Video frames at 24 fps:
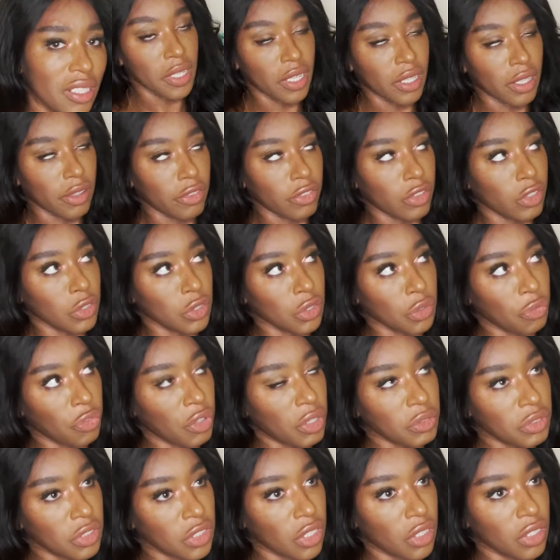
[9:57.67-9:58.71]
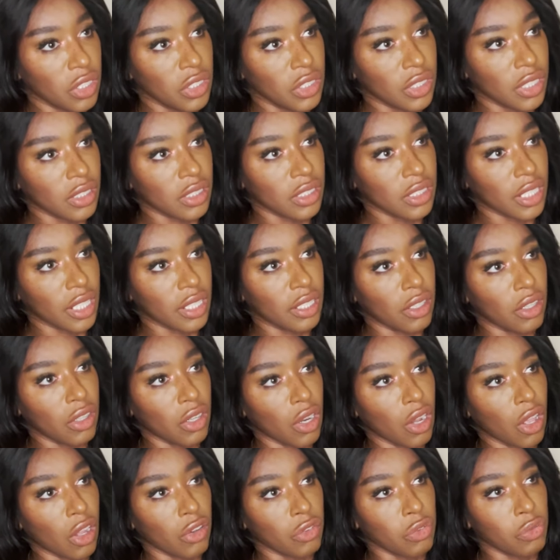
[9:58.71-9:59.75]
And I've also found studies that said a
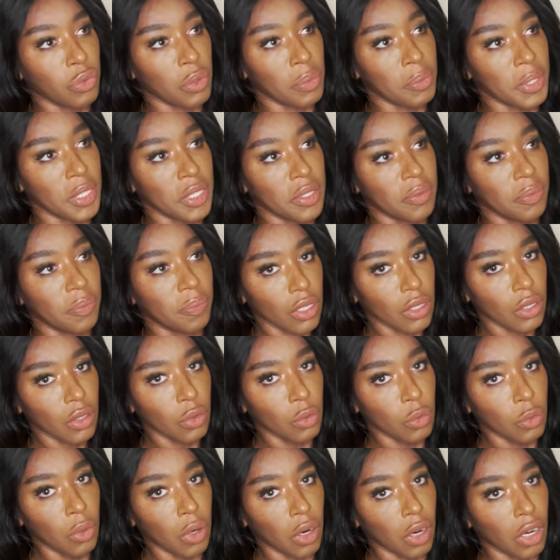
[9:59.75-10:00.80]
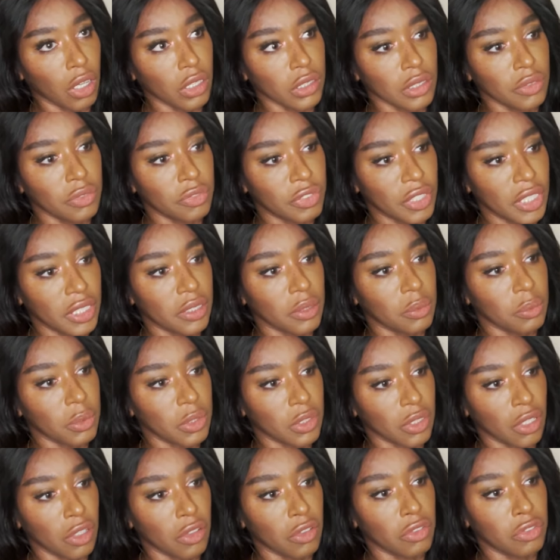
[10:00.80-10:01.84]
lot of women who are
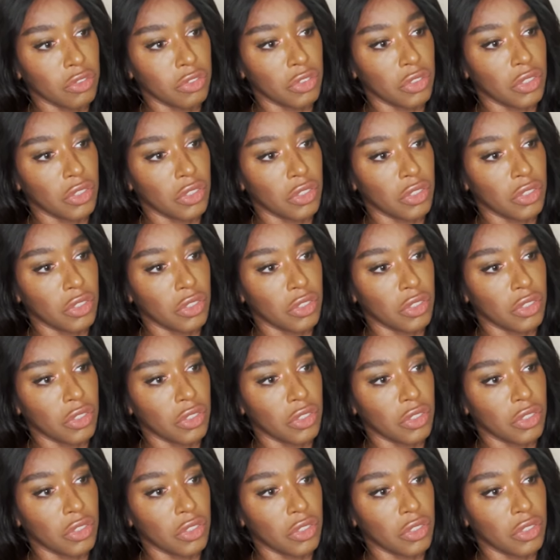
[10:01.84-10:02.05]
victims of